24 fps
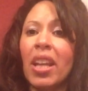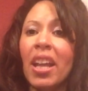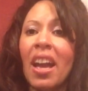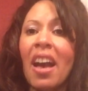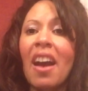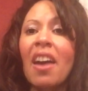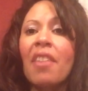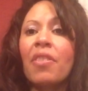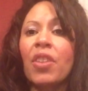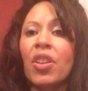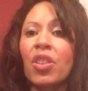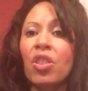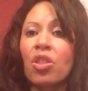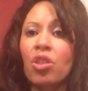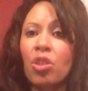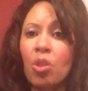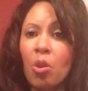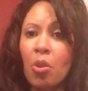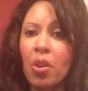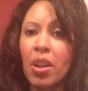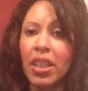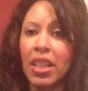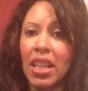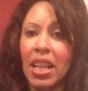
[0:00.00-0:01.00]
have
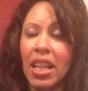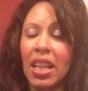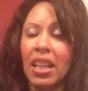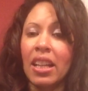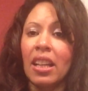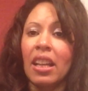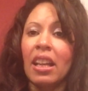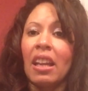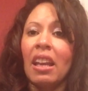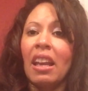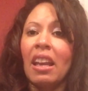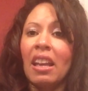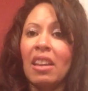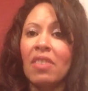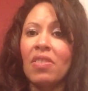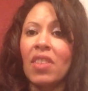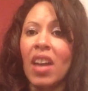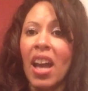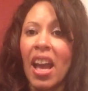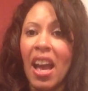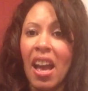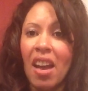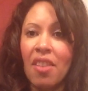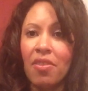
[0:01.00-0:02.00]
authority in
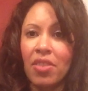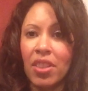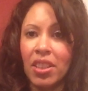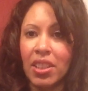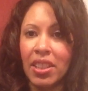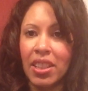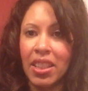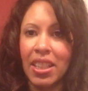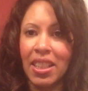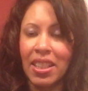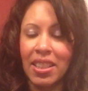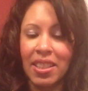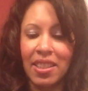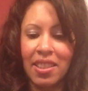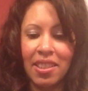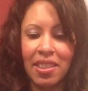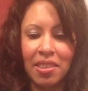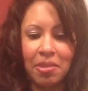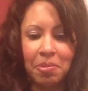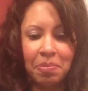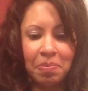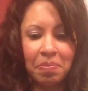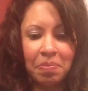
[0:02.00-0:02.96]
the heavenlies.